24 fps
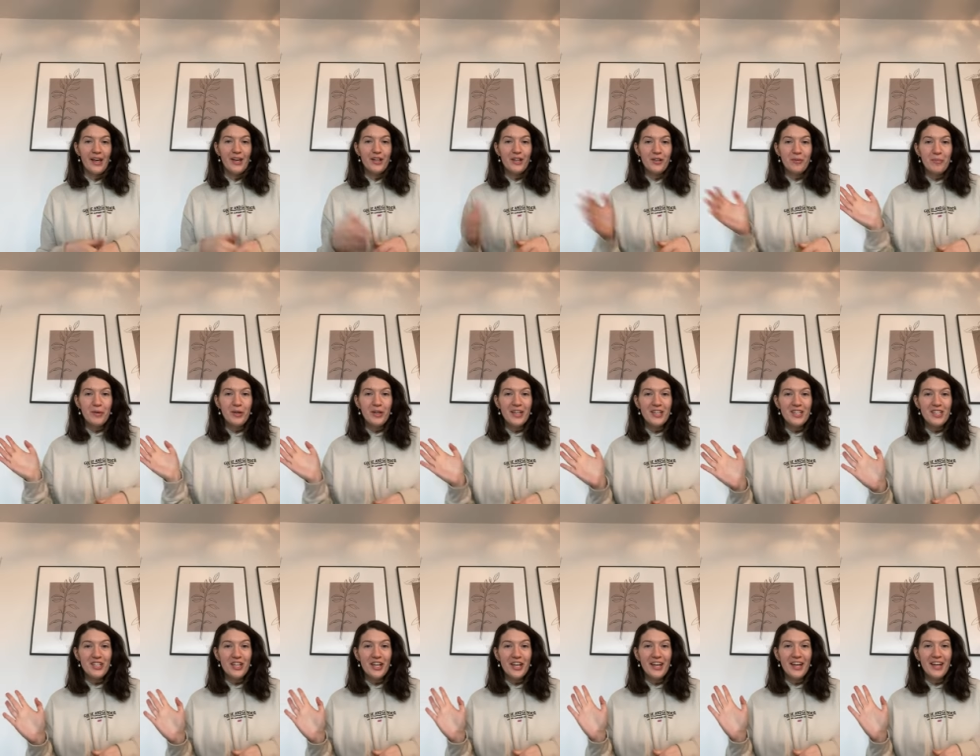Good morning,
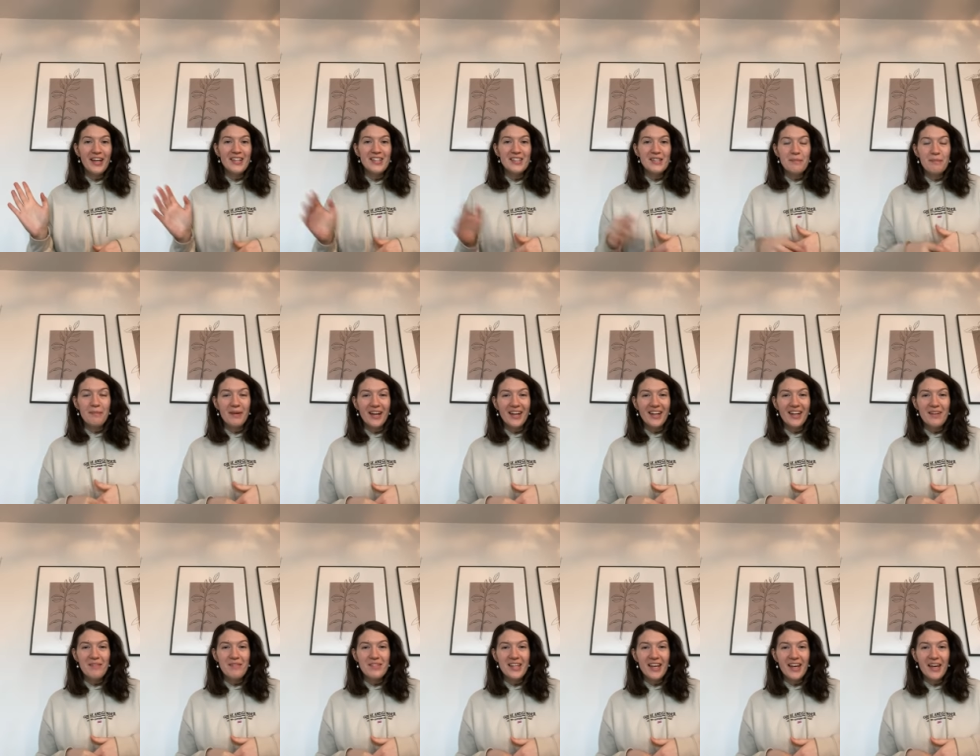church. My
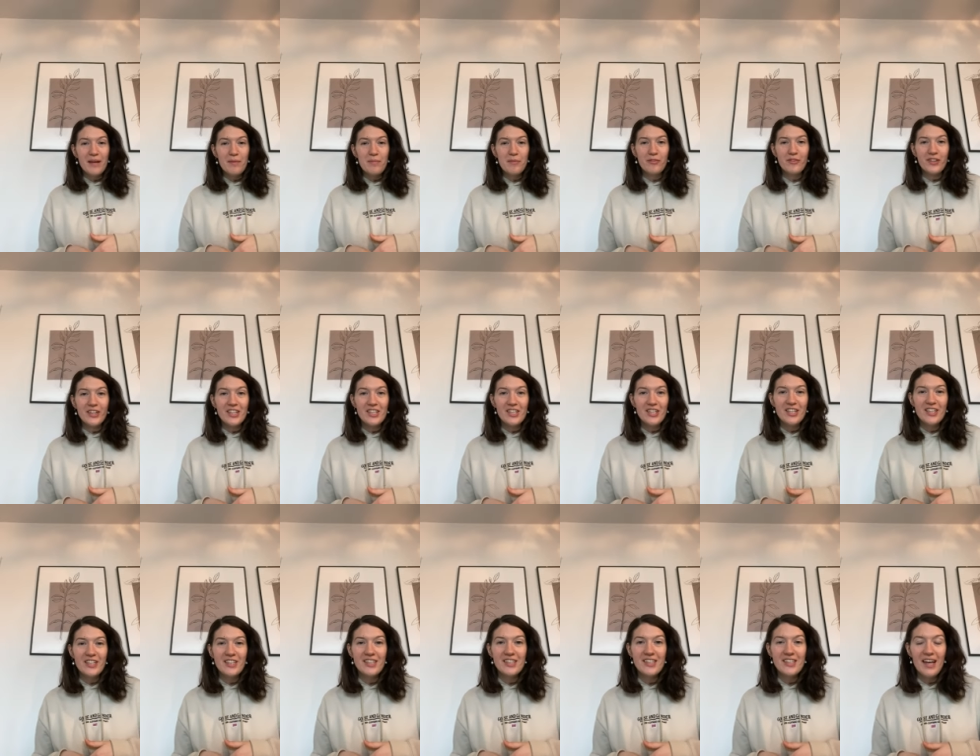name is Amy
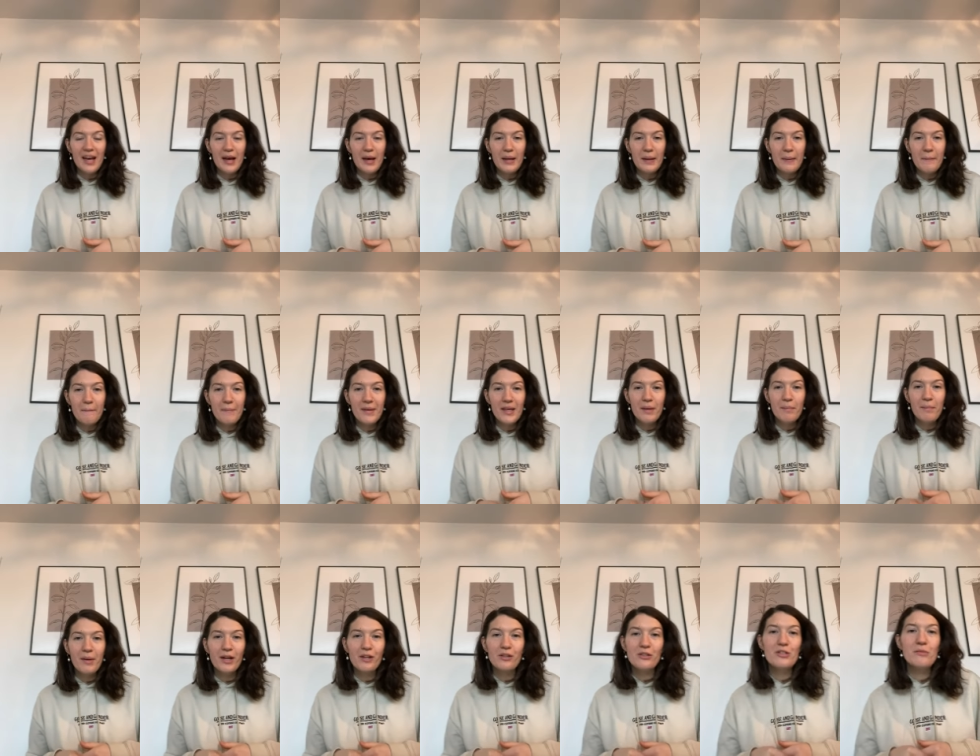Richards, and me and
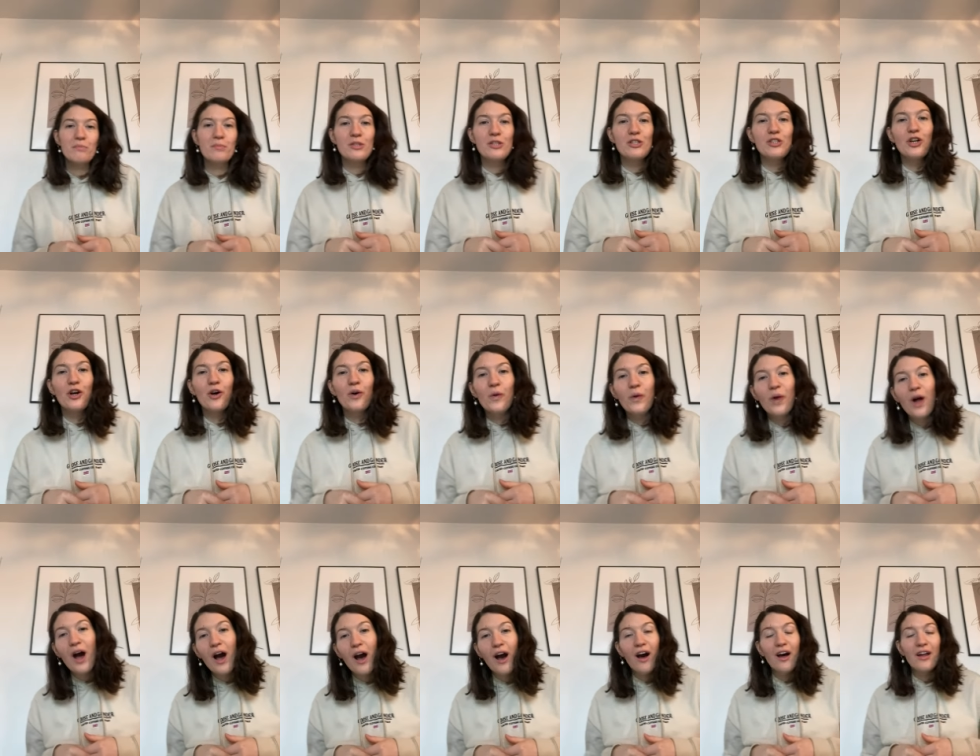my husband
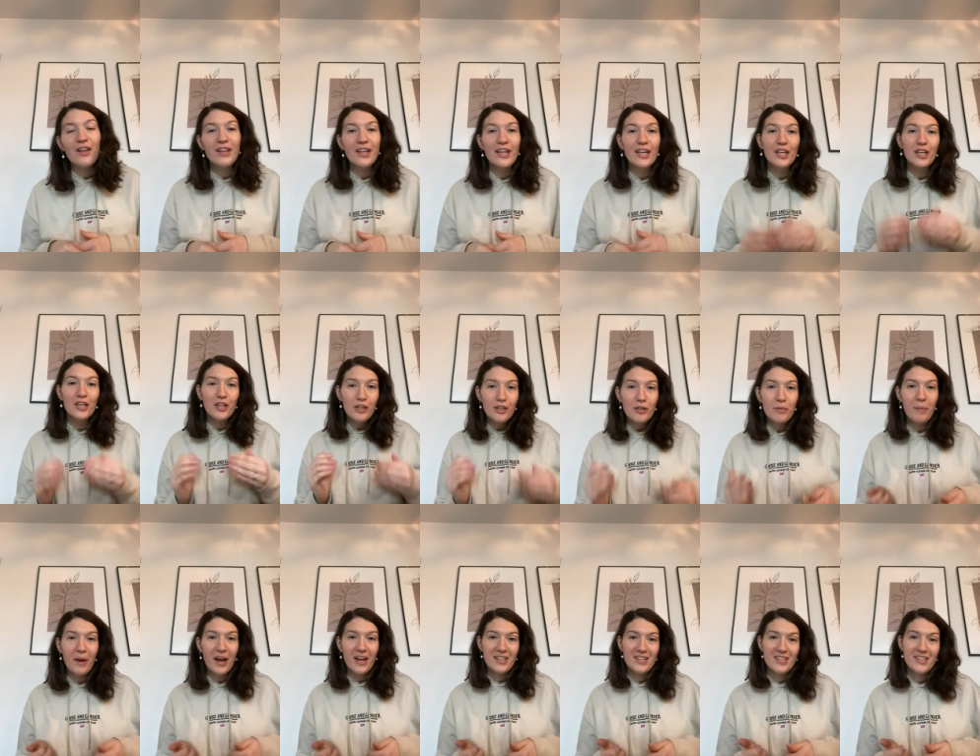Joel are the youth
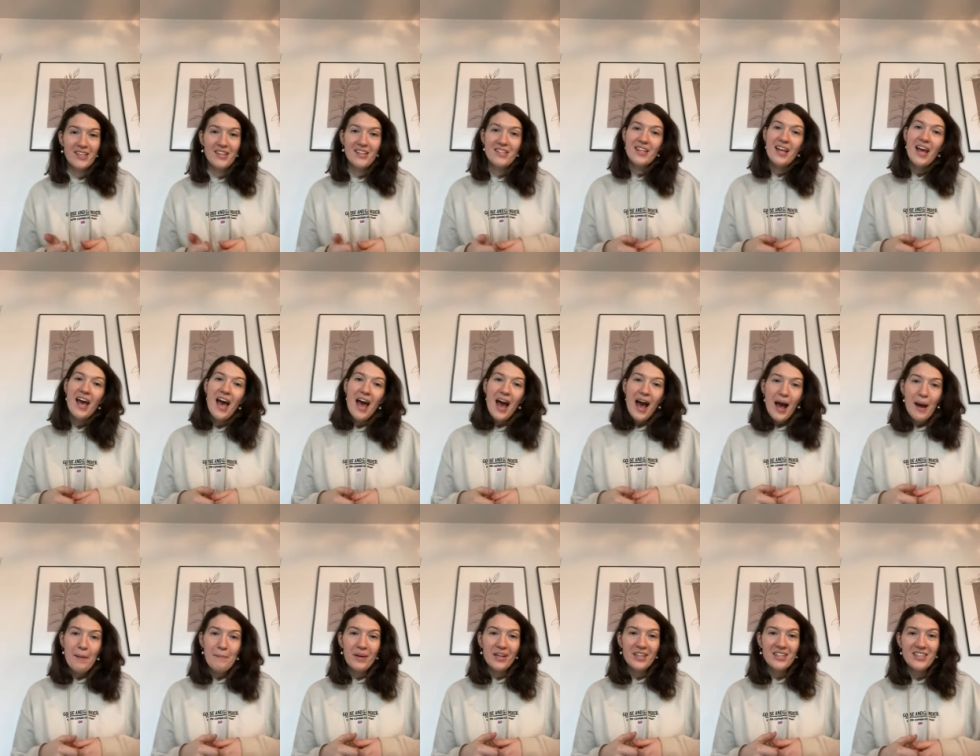pastors
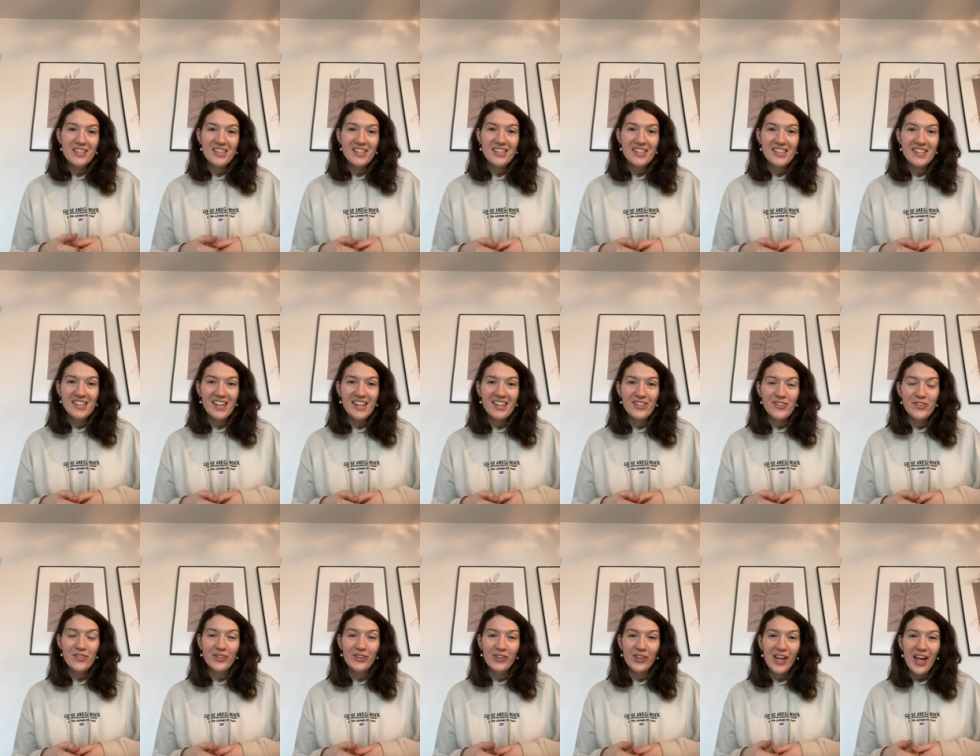at Manchester
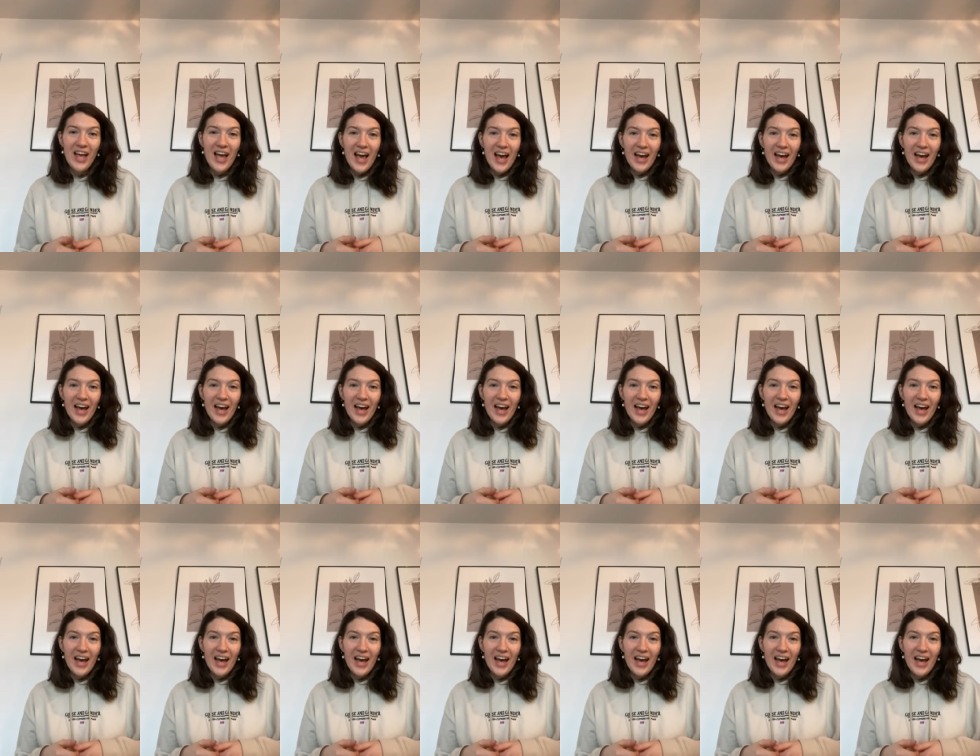Central.